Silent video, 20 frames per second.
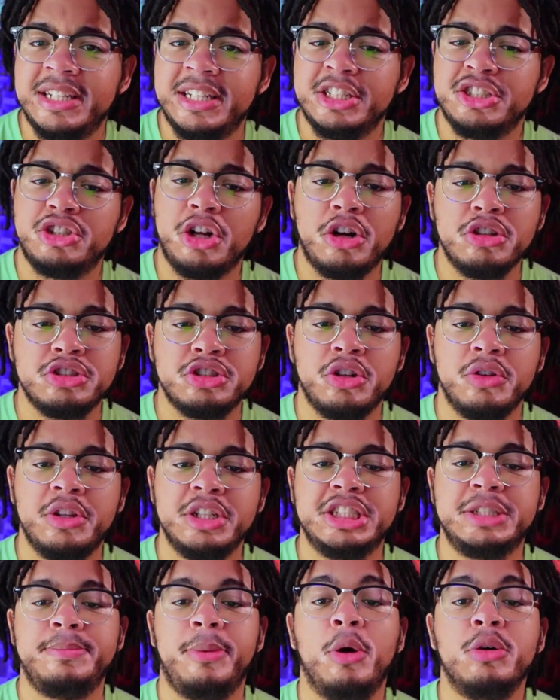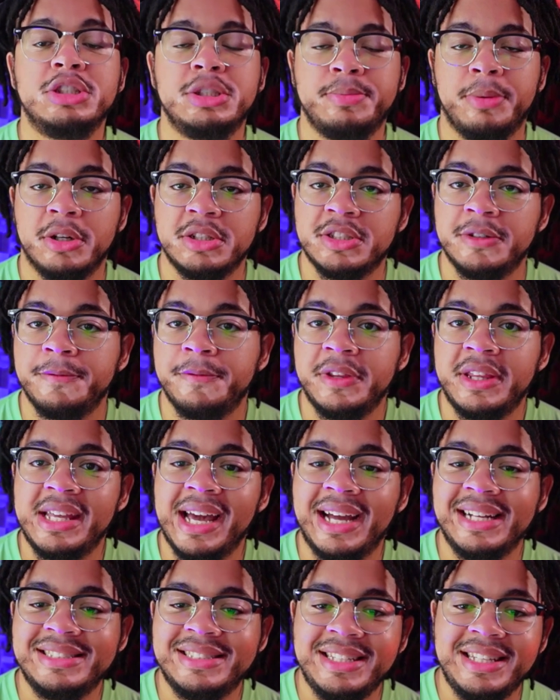is also the spokesperson for the
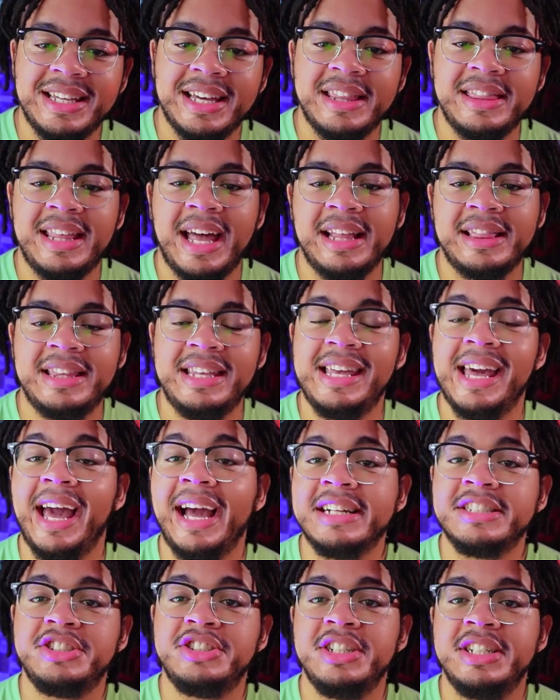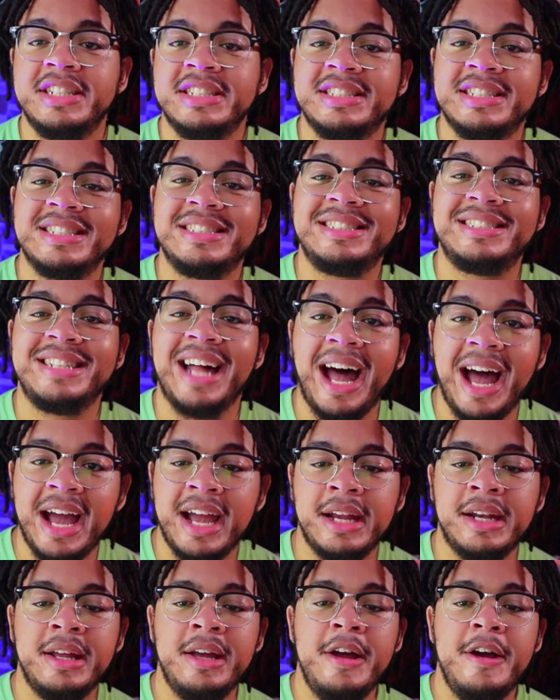idea that the X gene is a
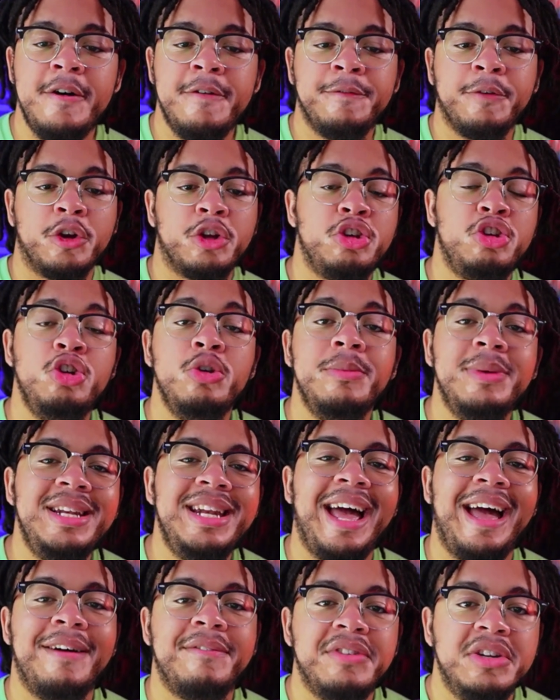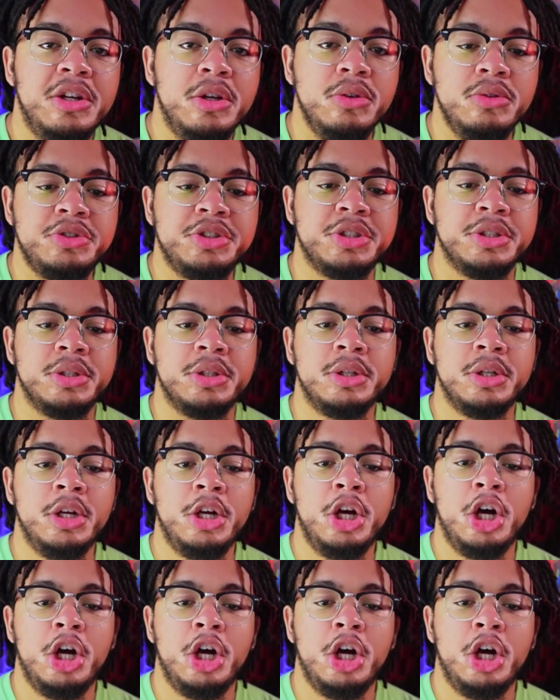sign for human evolution,